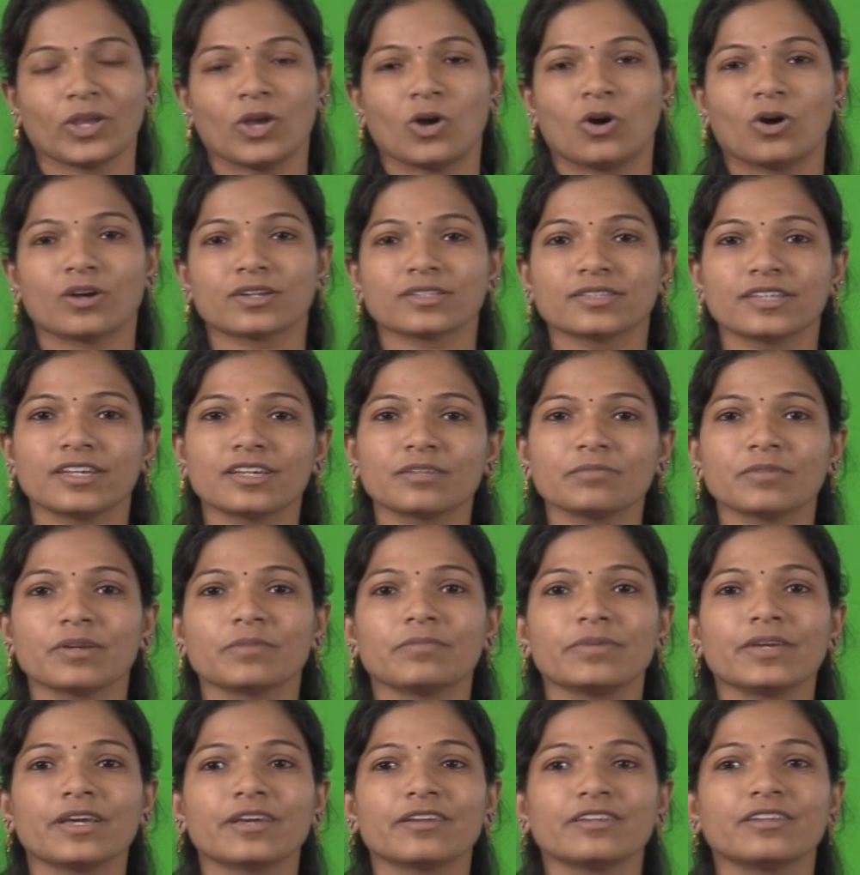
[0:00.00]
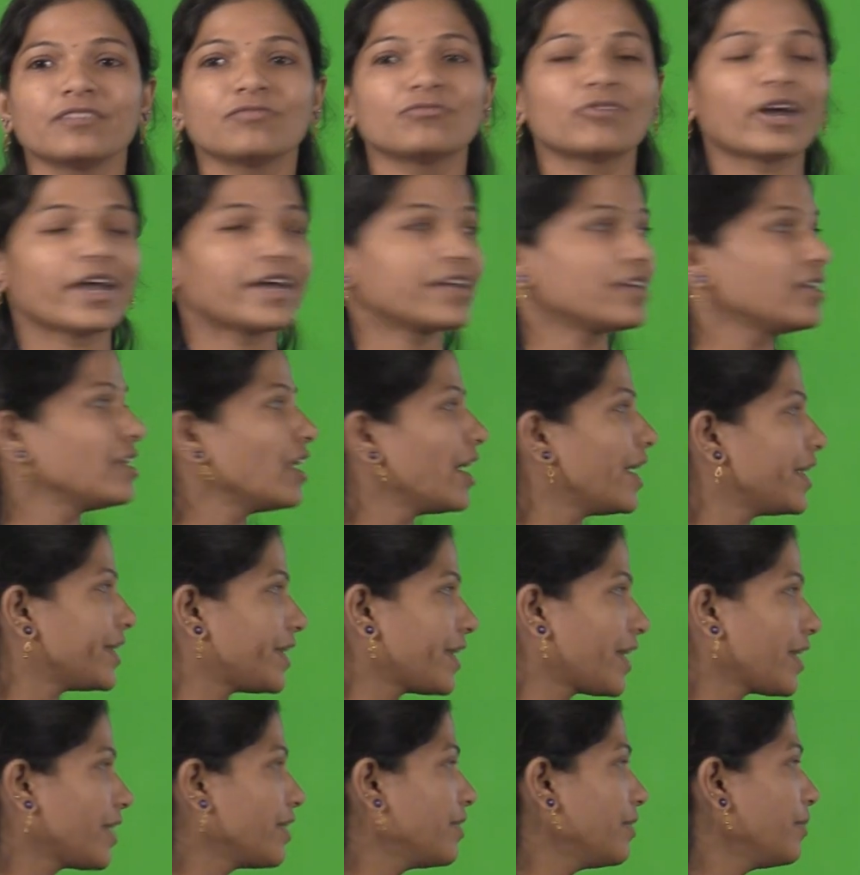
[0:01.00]
or there may be any viral
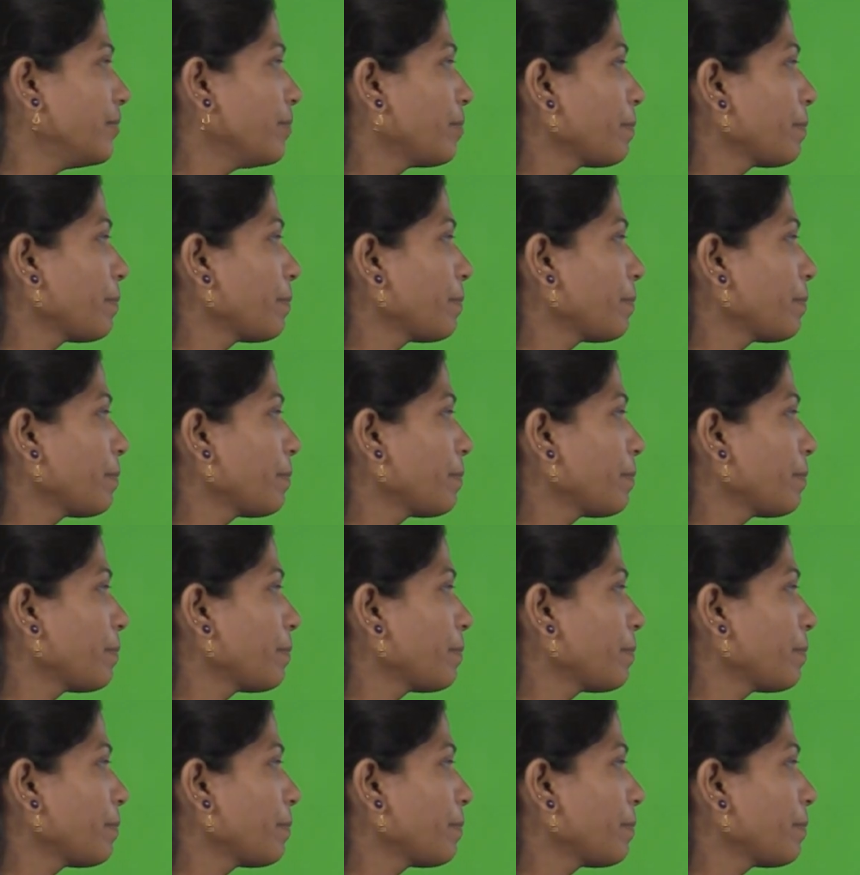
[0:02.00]
attack